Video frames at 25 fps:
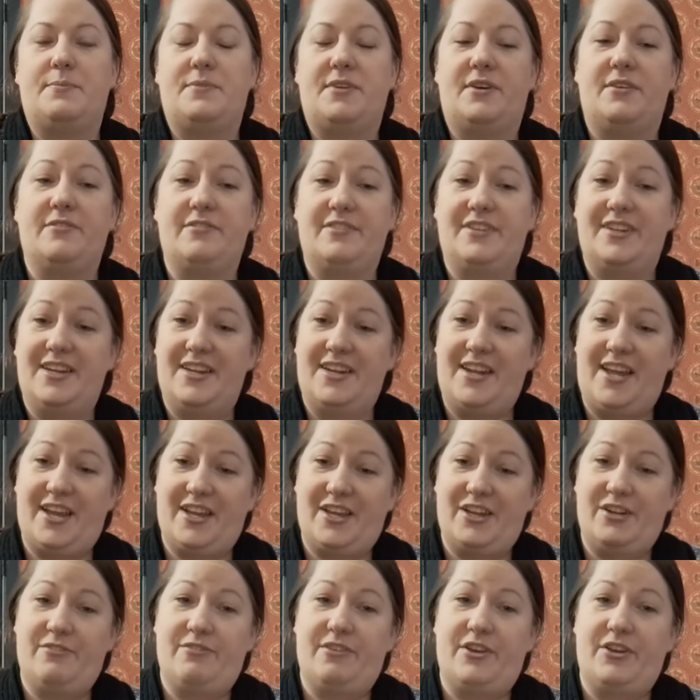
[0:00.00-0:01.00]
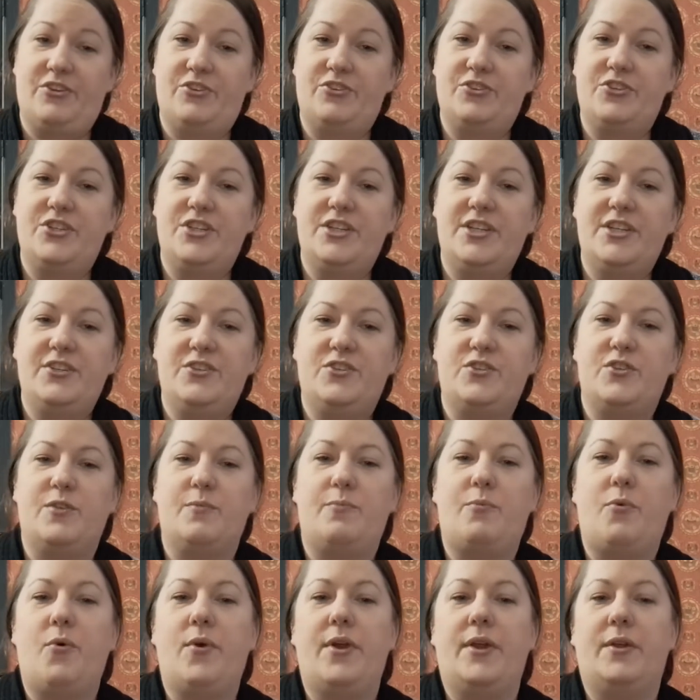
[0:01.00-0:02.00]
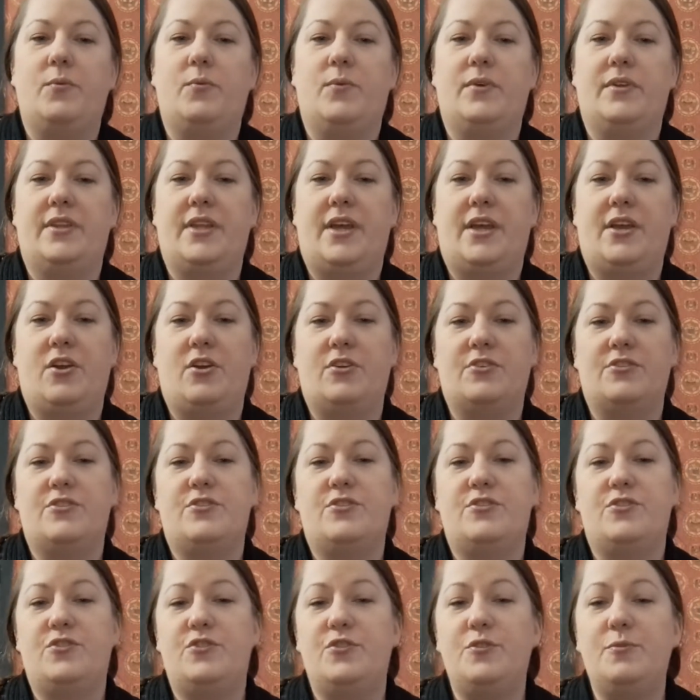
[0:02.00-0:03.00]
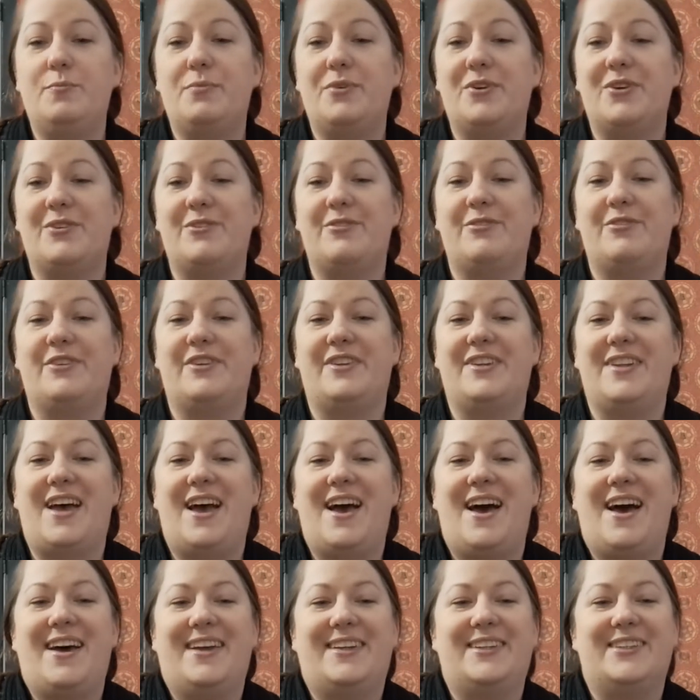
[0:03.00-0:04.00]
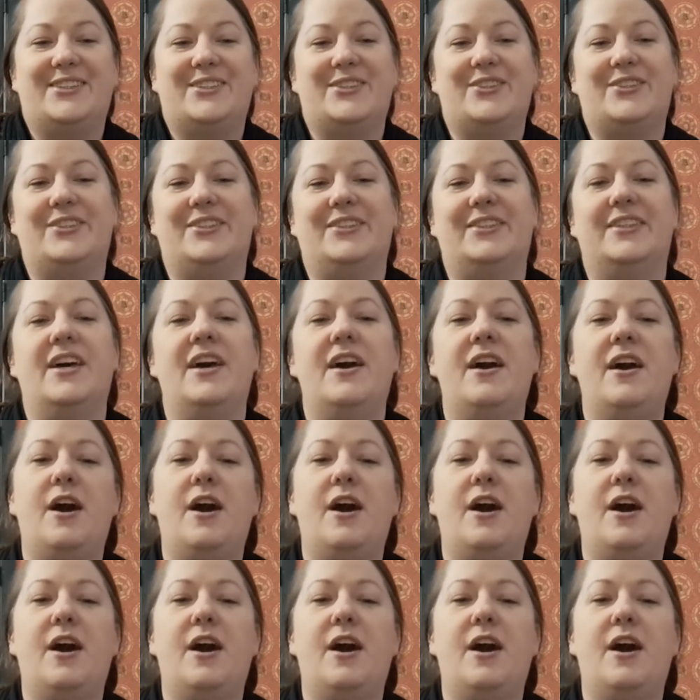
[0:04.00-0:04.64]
of negative energy to the point where they are super fanatical